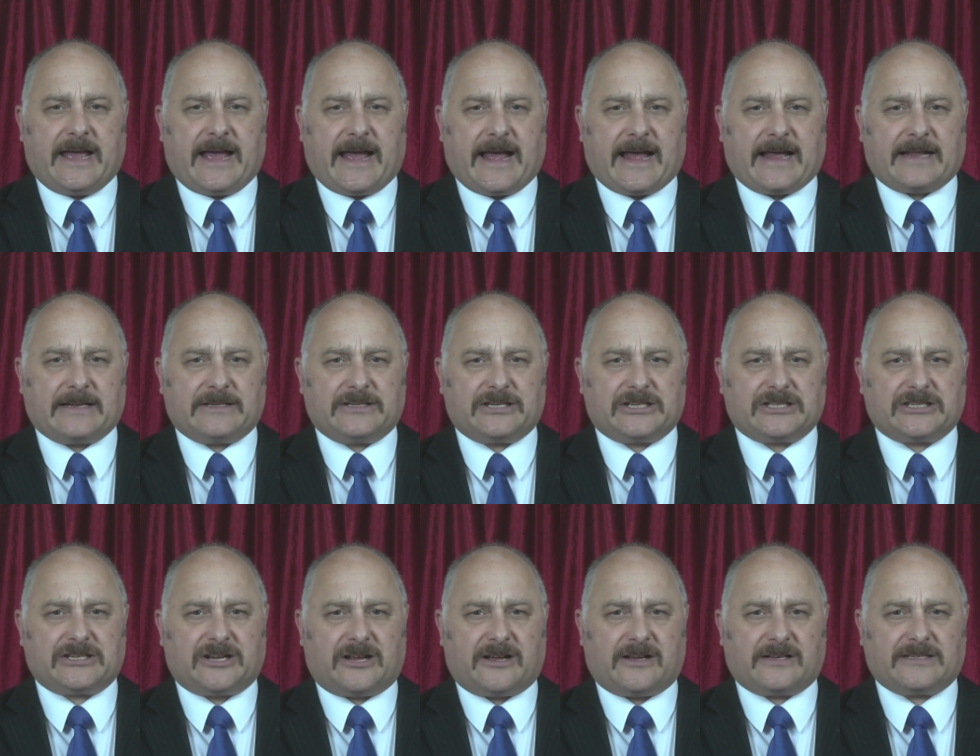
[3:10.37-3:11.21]
and
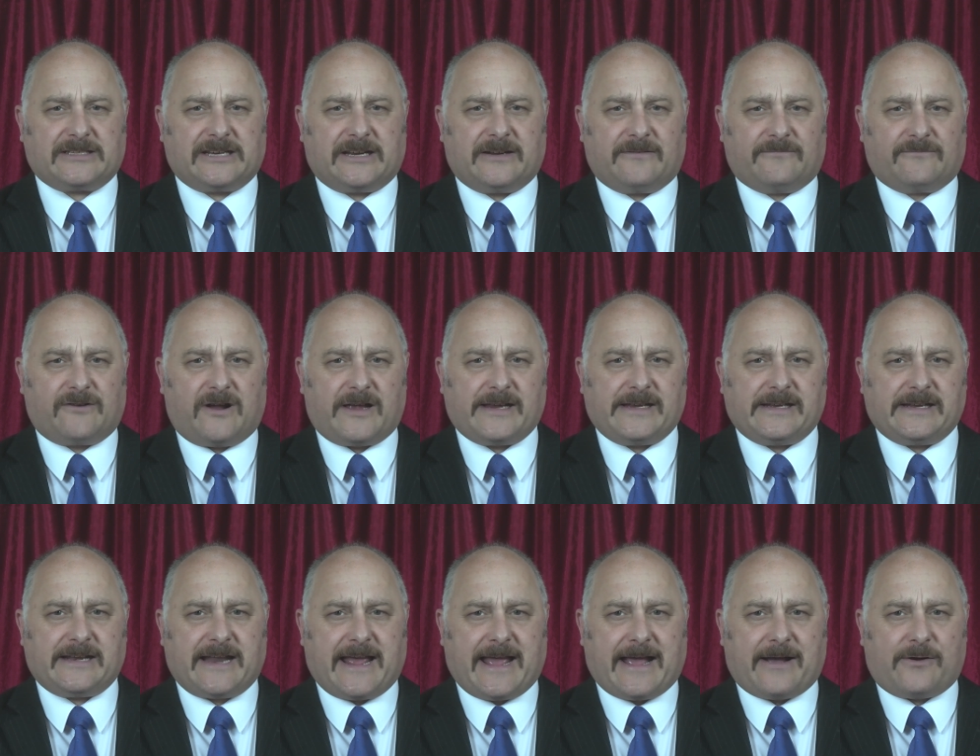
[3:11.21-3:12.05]
starting
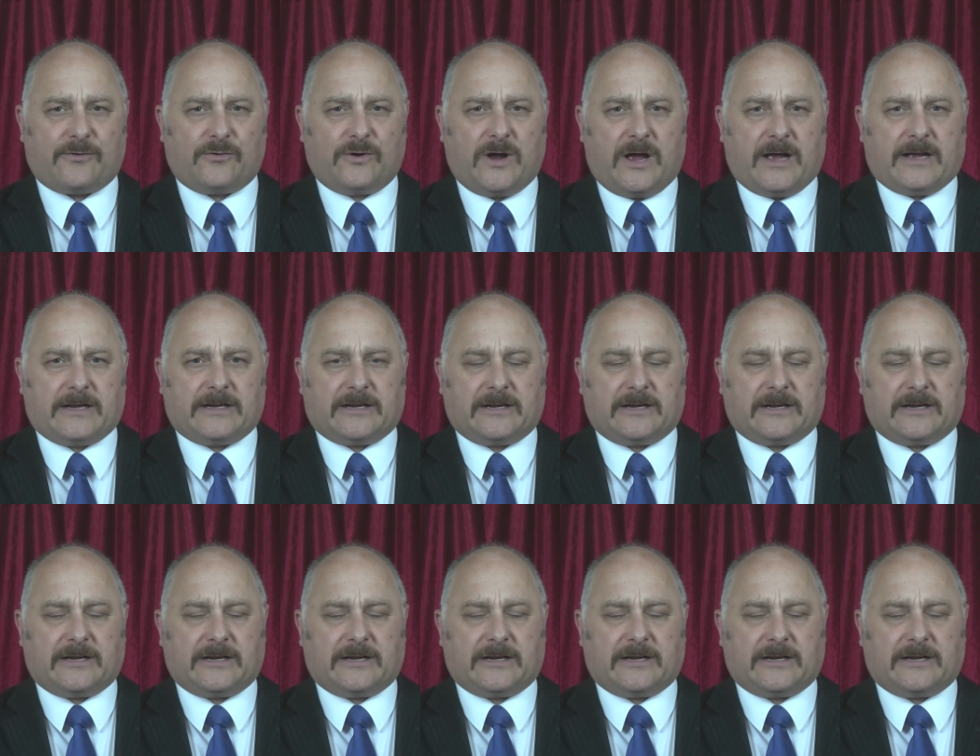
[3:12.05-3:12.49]
right now